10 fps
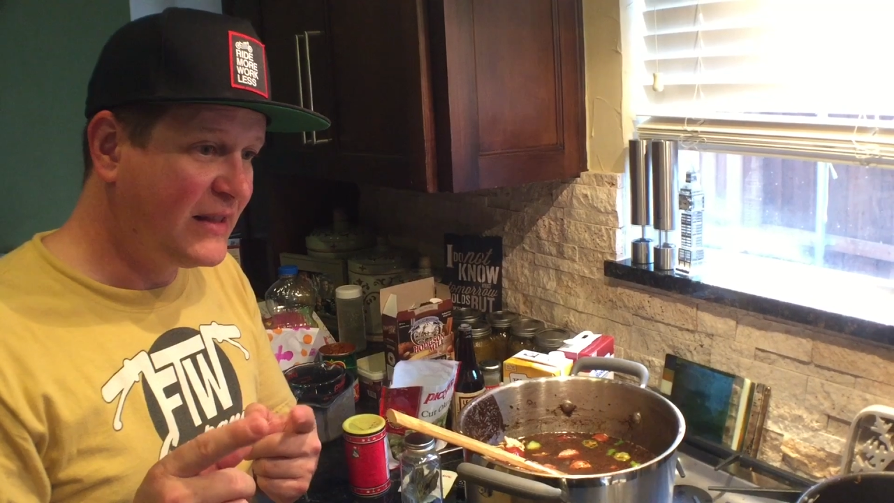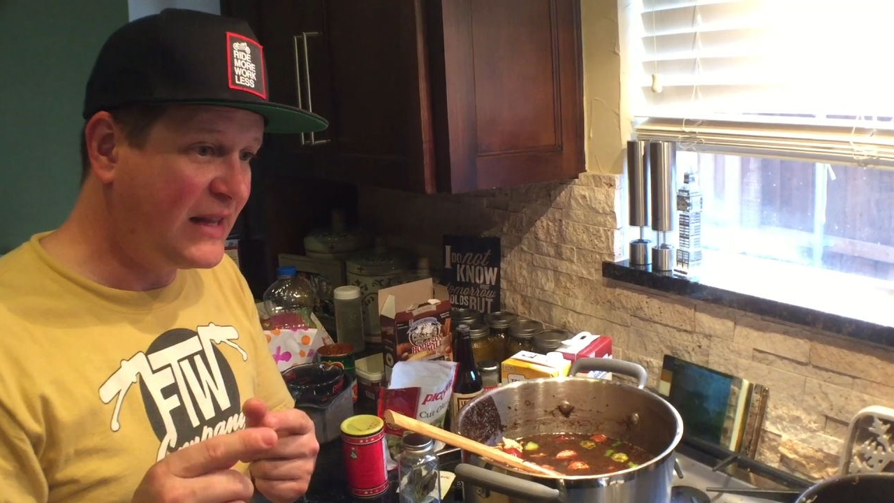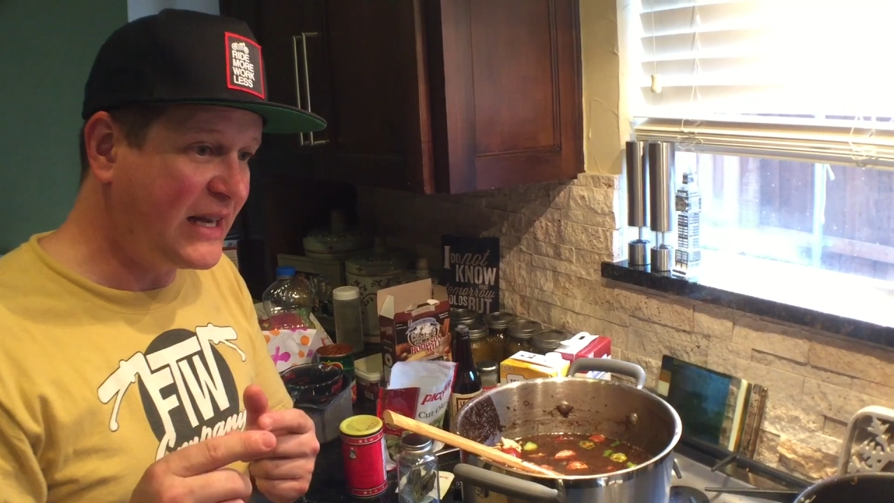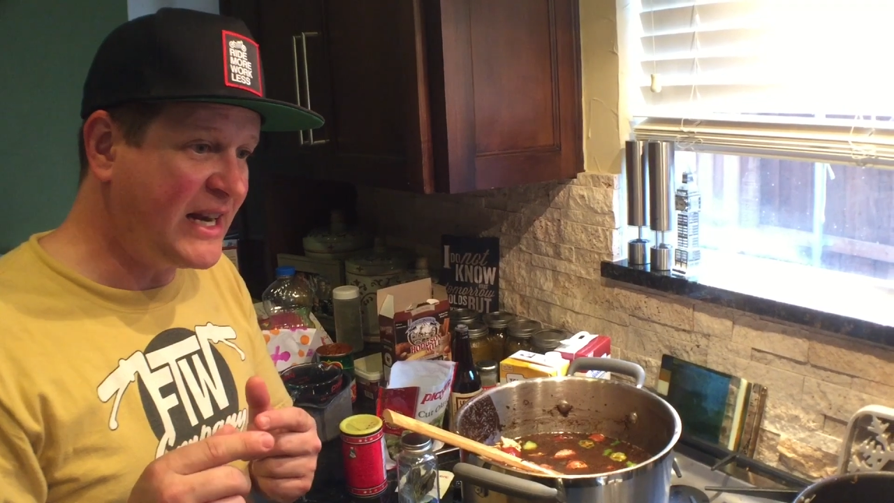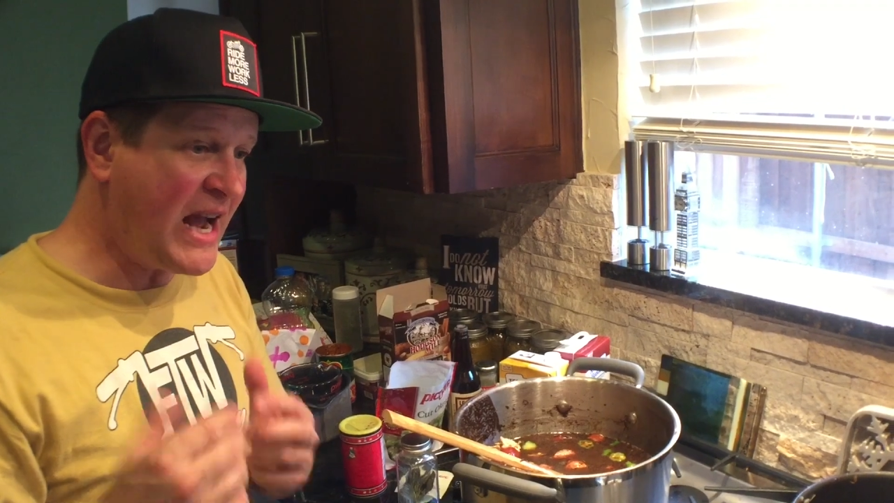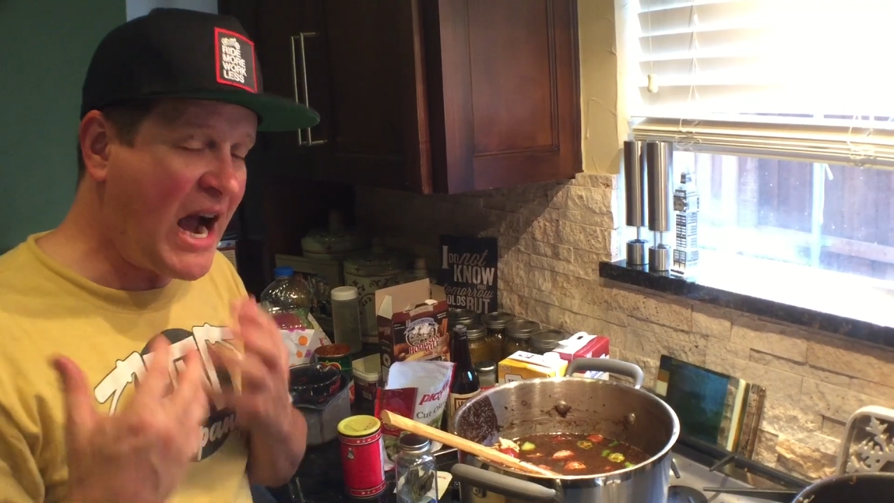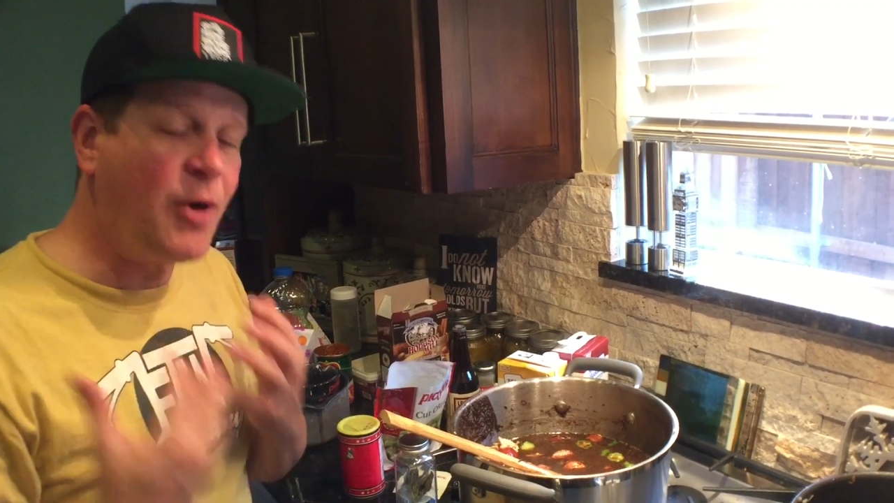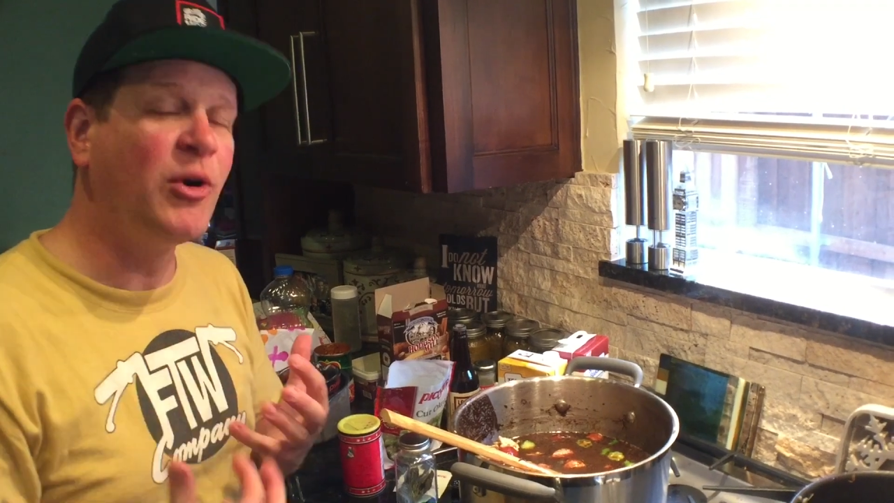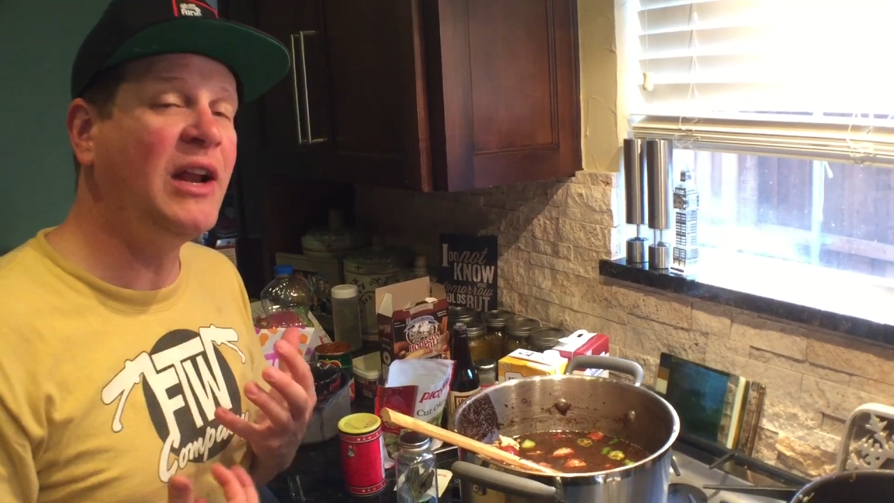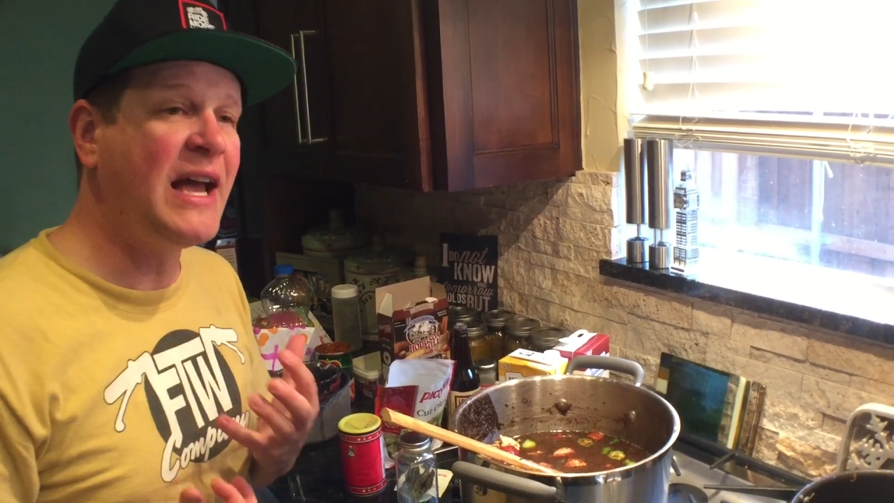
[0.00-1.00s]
like an hour